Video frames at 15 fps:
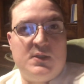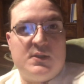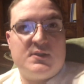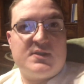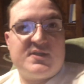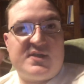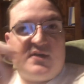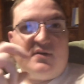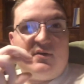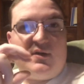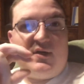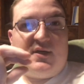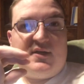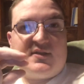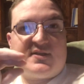So
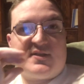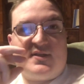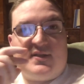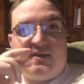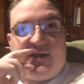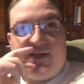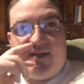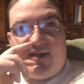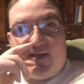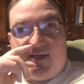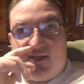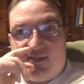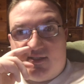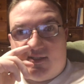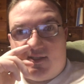also let you
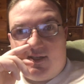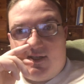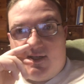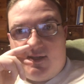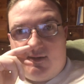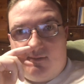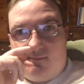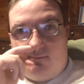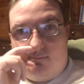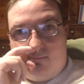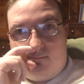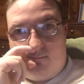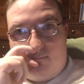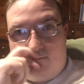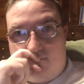guys know
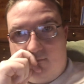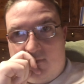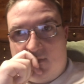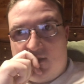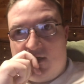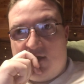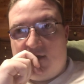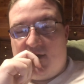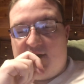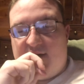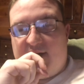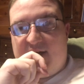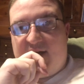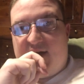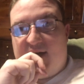
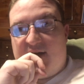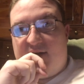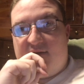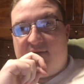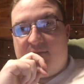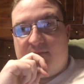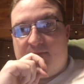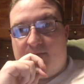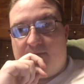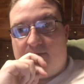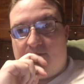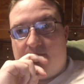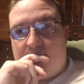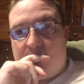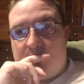that
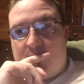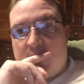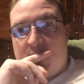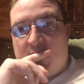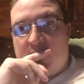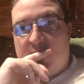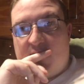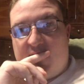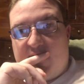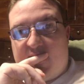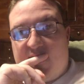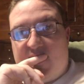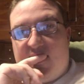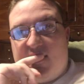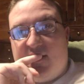
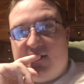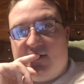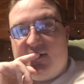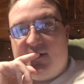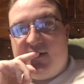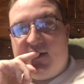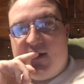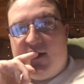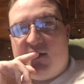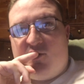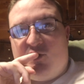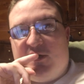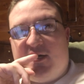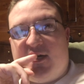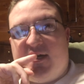
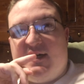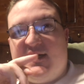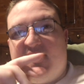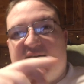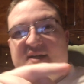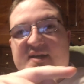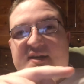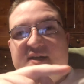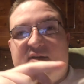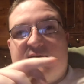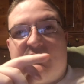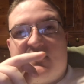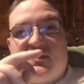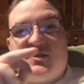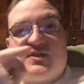what I think,
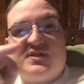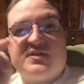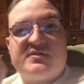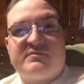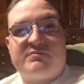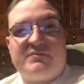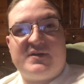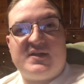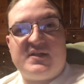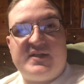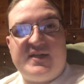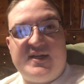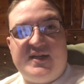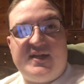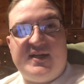which is
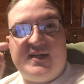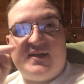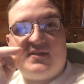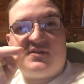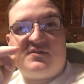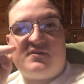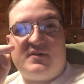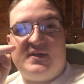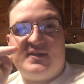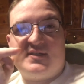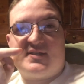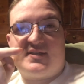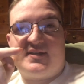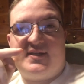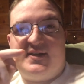really
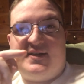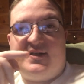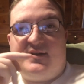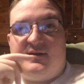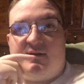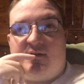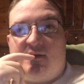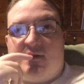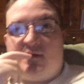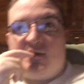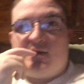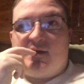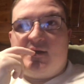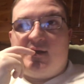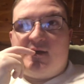interesting
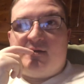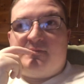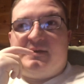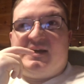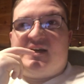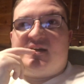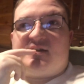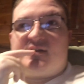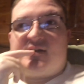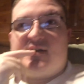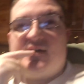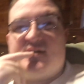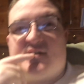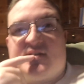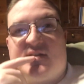about
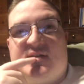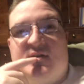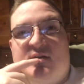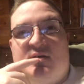this,